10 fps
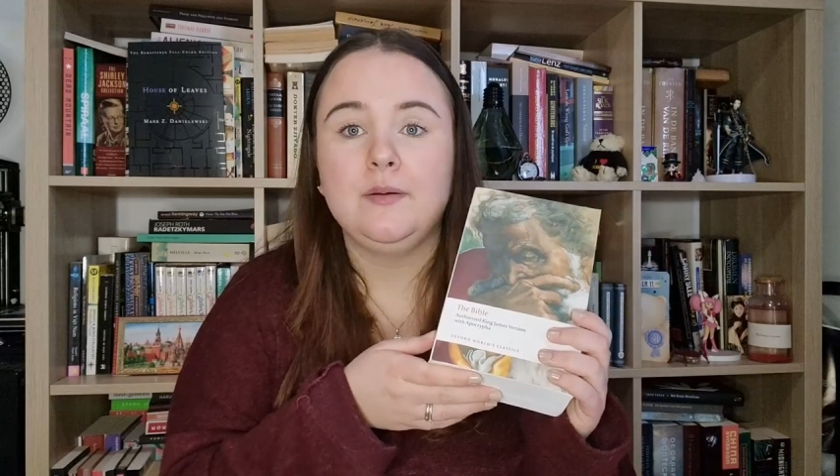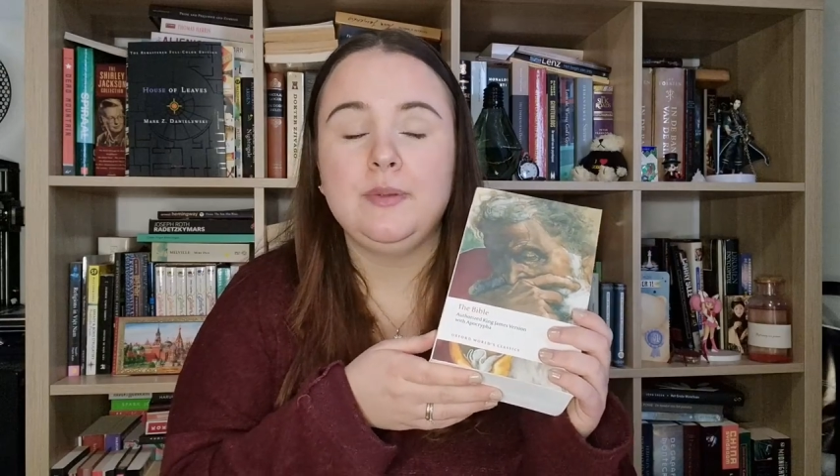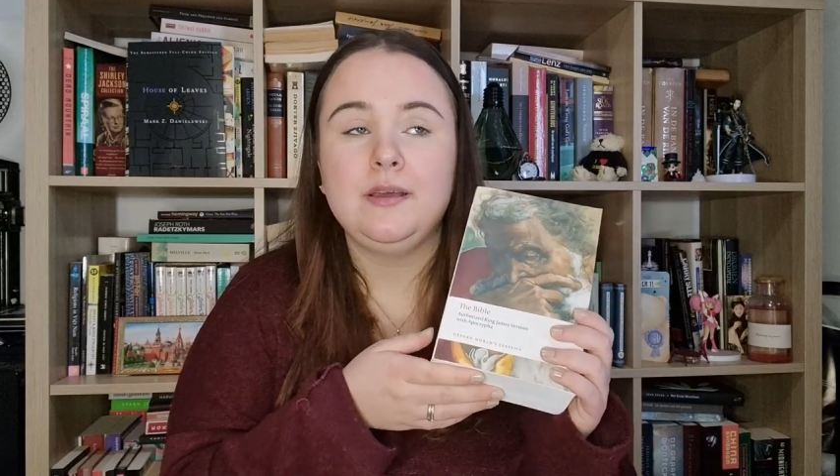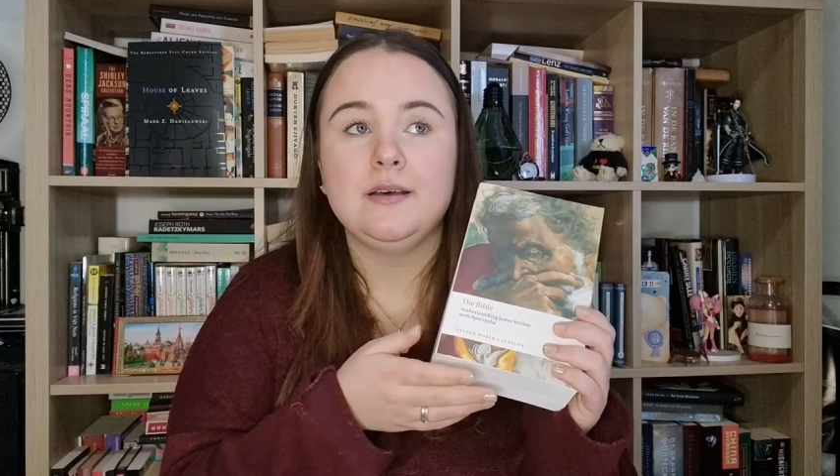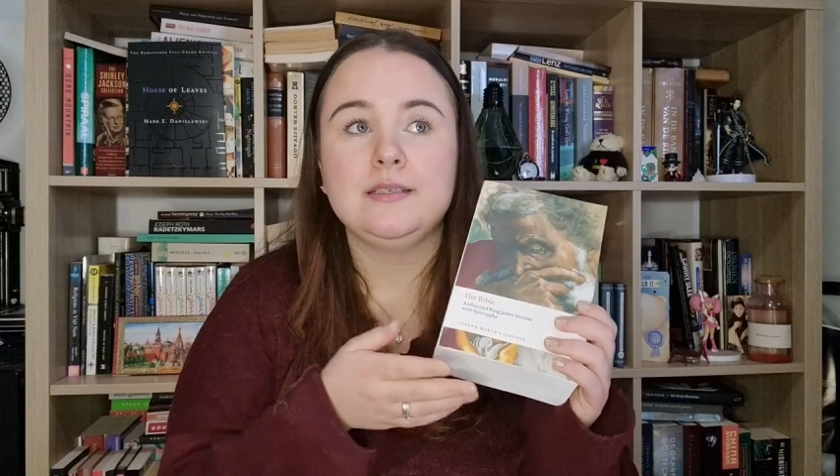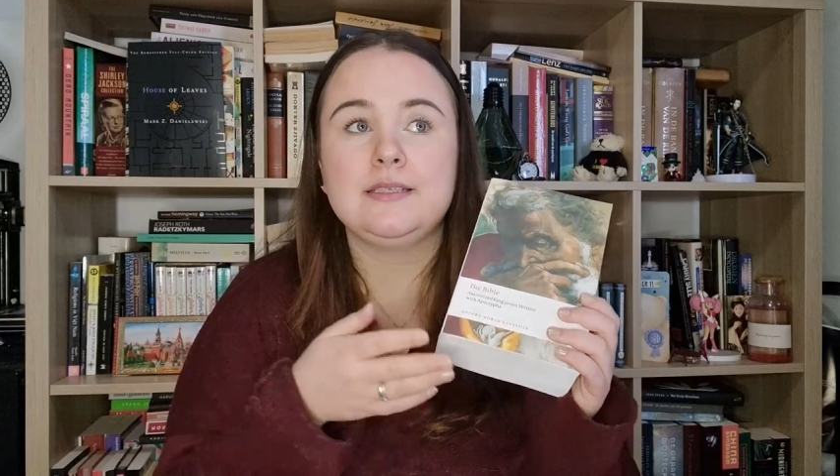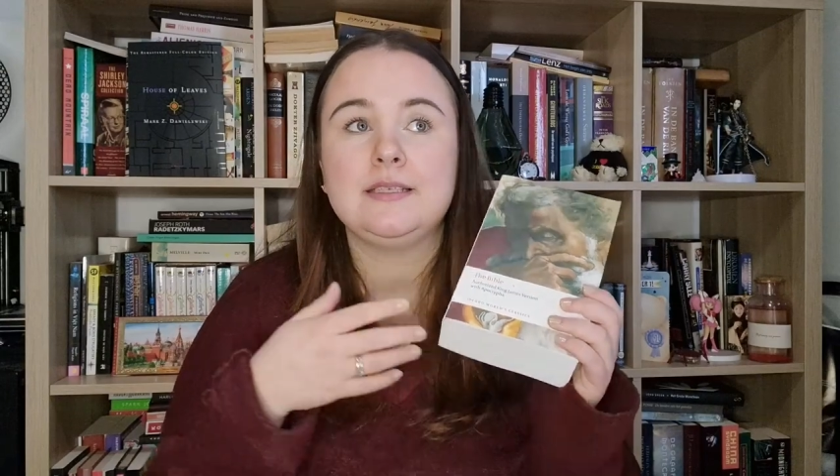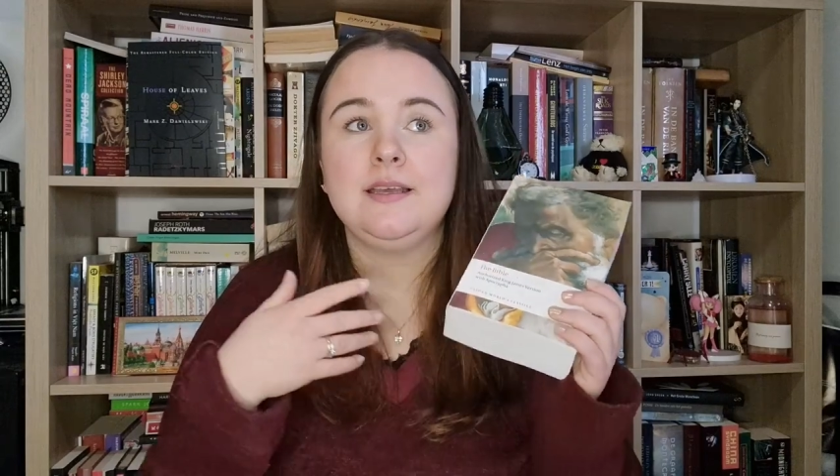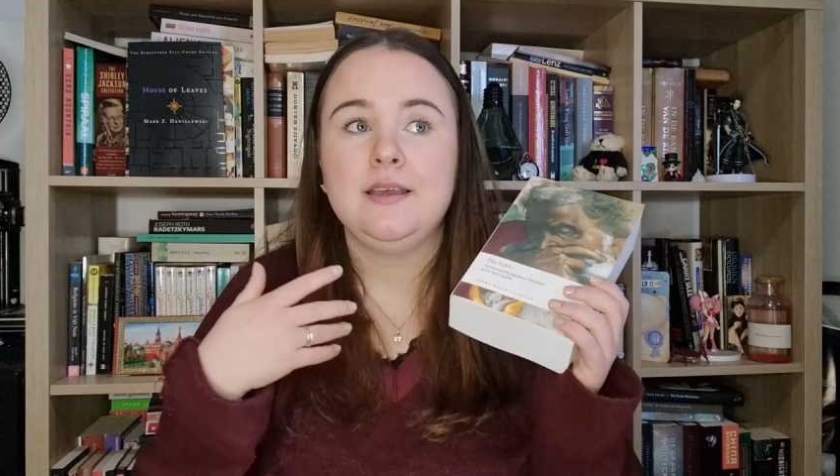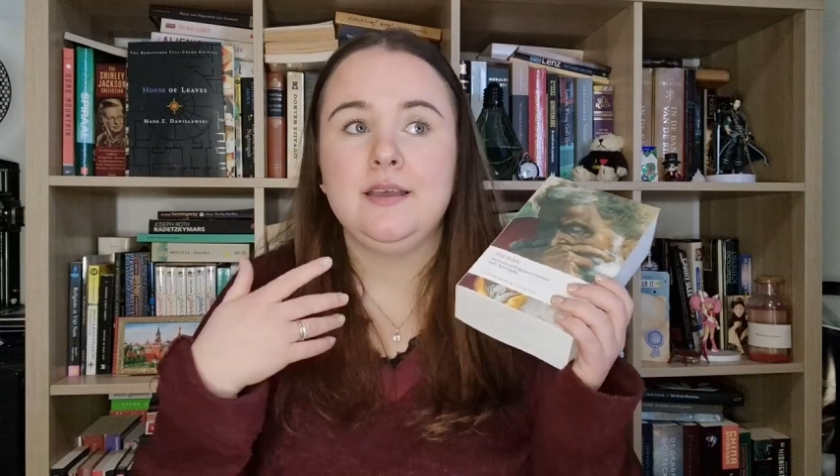because
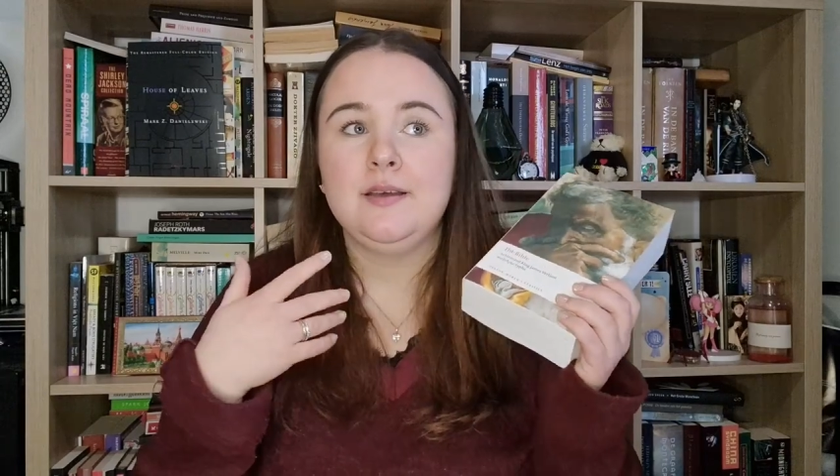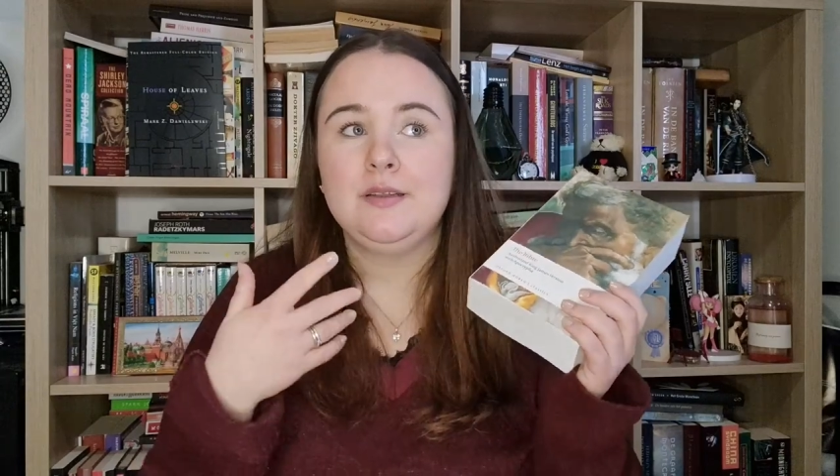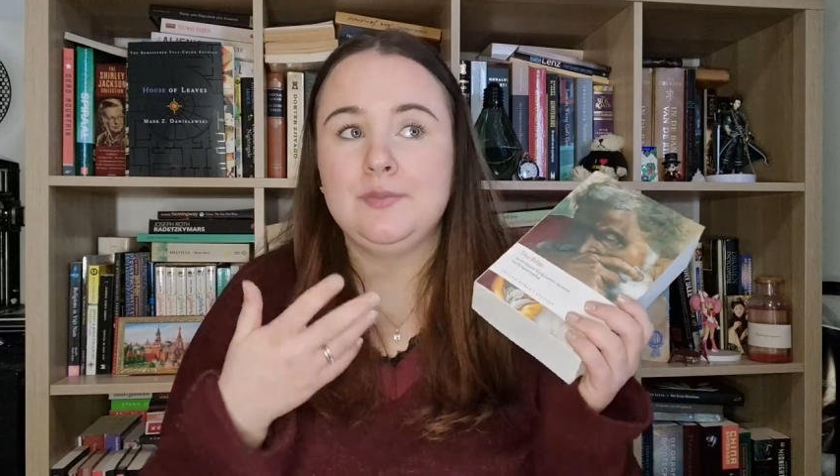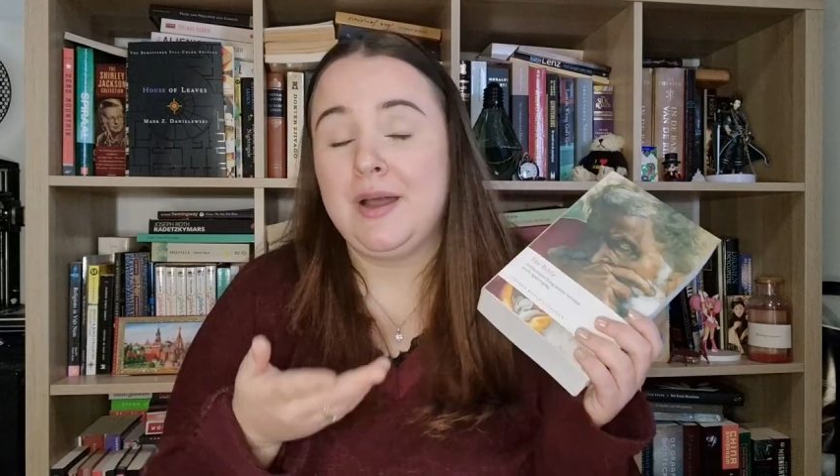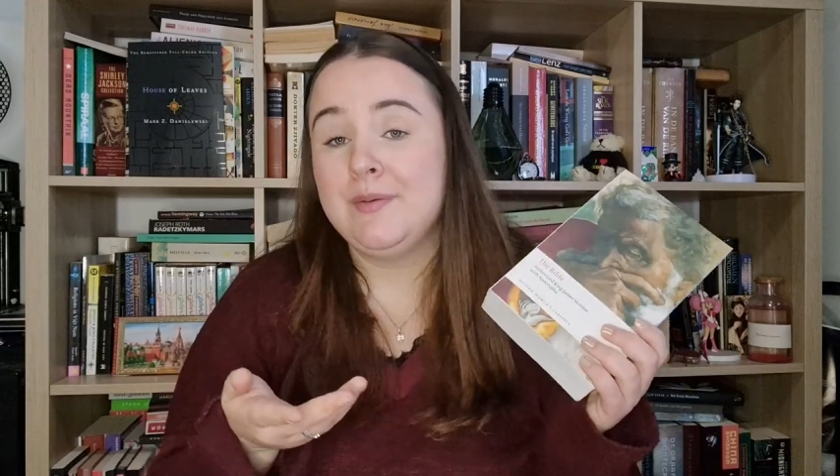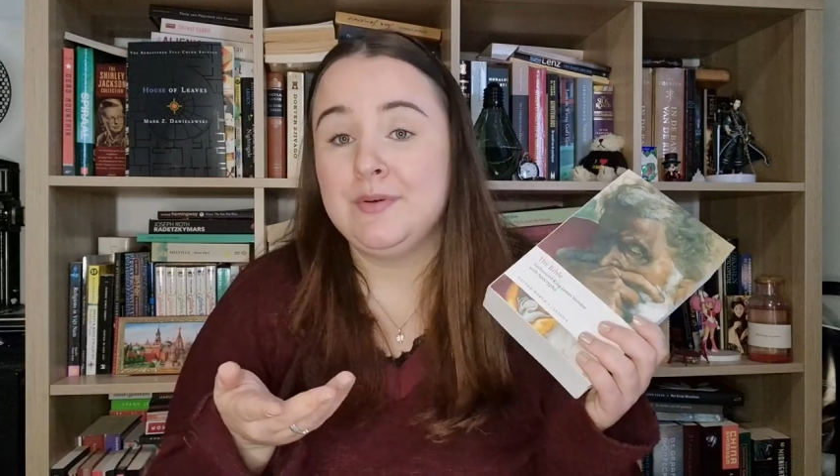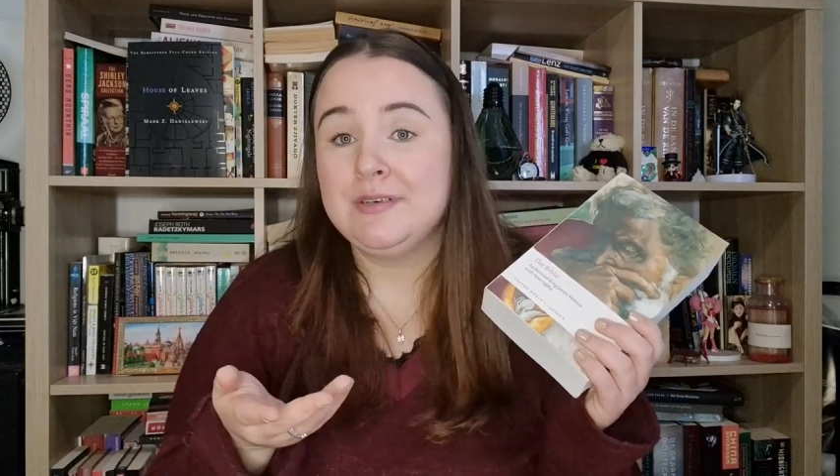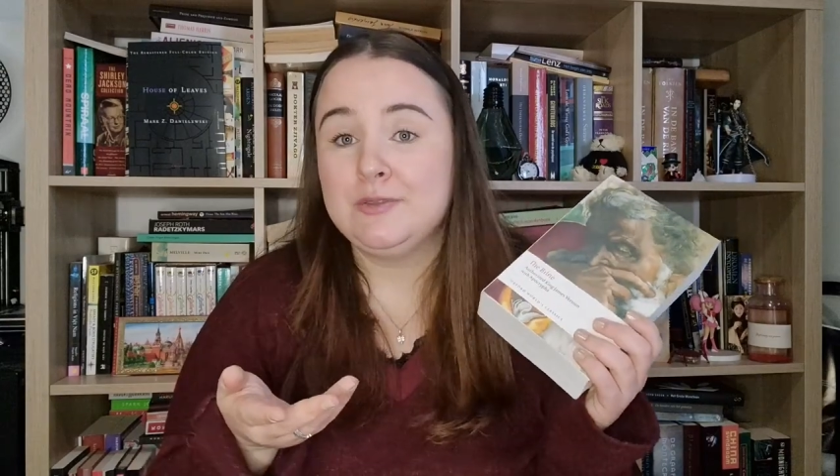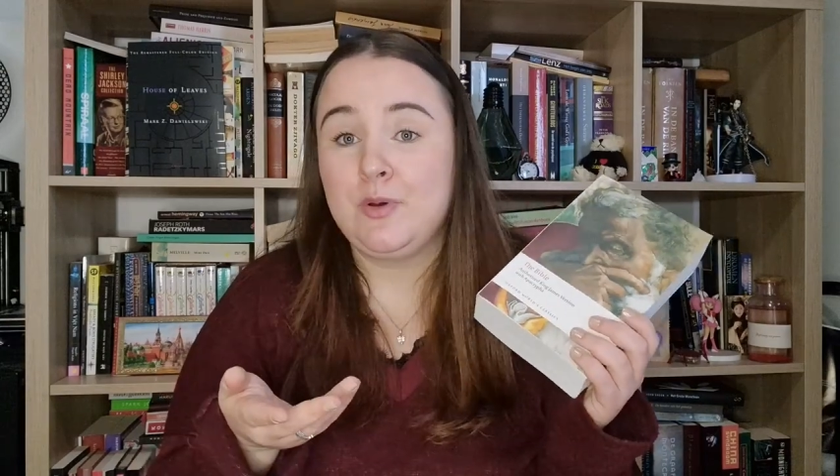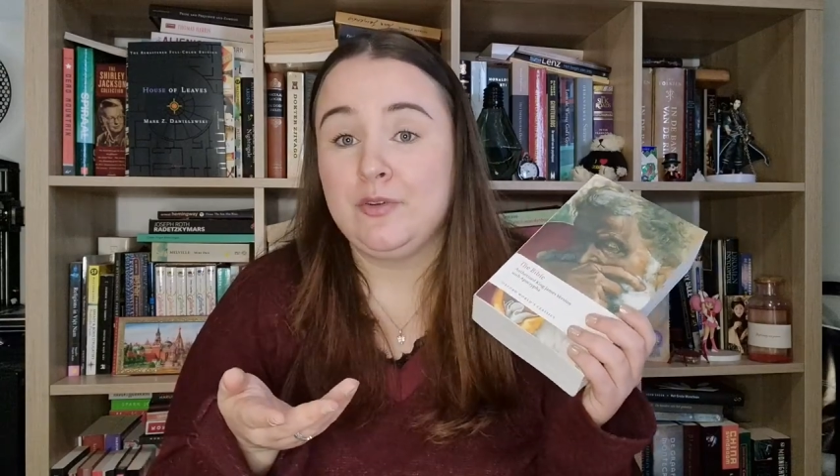the Bible is one